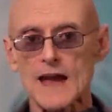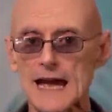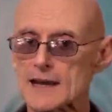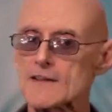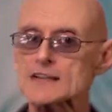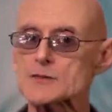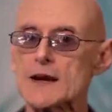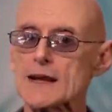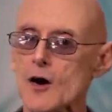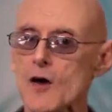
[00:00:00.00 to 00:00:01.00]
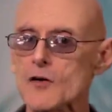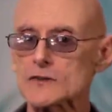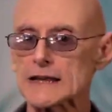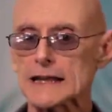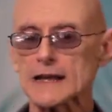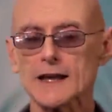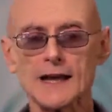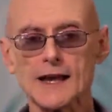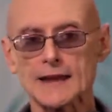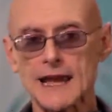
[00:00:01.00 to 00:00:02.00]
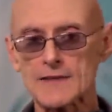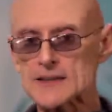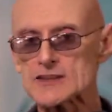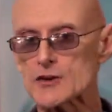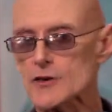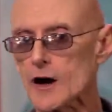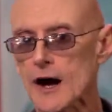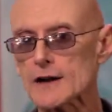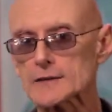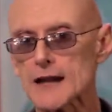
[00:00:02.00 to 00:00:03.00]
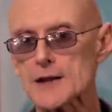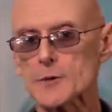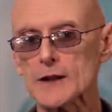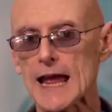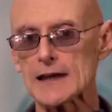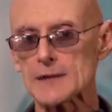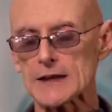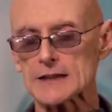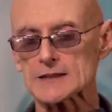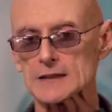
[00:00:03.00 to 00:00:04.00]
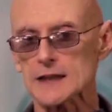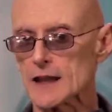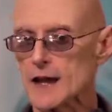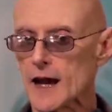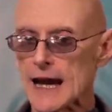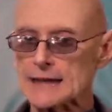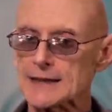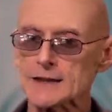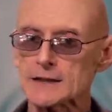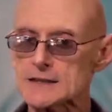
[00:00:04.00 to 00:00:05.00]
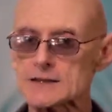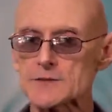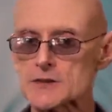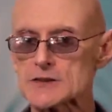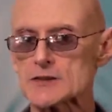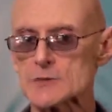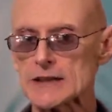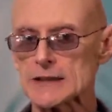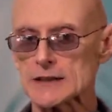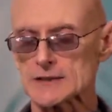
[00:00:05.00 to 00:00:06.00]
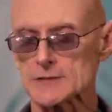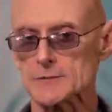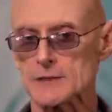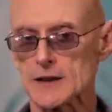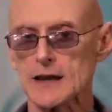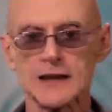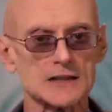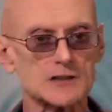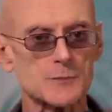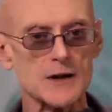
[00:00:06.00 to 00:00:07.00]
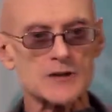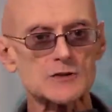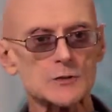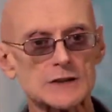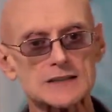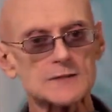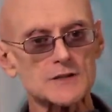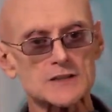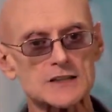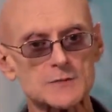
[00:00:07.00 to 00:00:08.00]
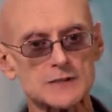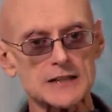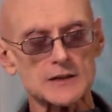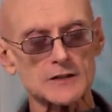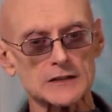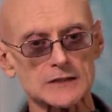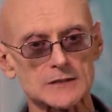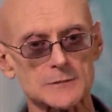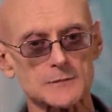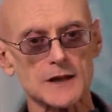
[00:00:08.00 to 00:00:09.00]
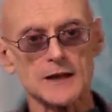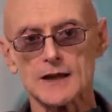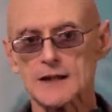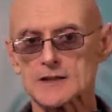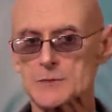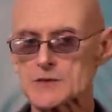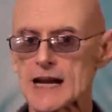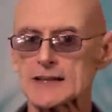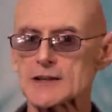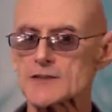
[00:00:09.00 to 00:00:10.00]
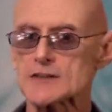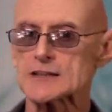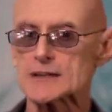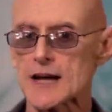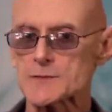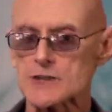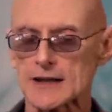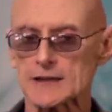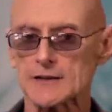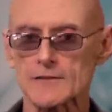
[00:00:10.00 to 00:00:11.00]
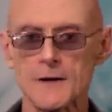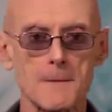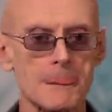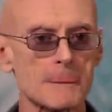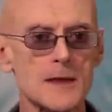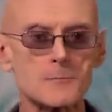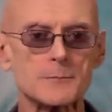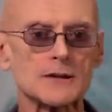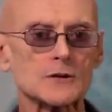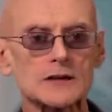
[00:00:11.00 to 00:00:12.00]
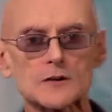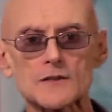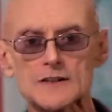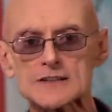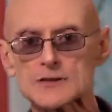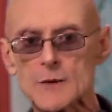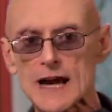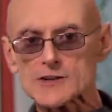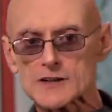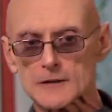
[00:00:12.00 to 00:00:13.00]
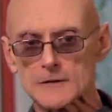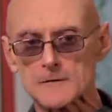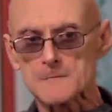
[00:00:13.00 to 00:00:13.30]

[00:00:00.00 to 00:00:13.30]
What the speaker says: And in this way only can these 2 archetypal enemies, idealism versus realism, spiritualism versus materialism, subjective versus objective, empirical versus rational,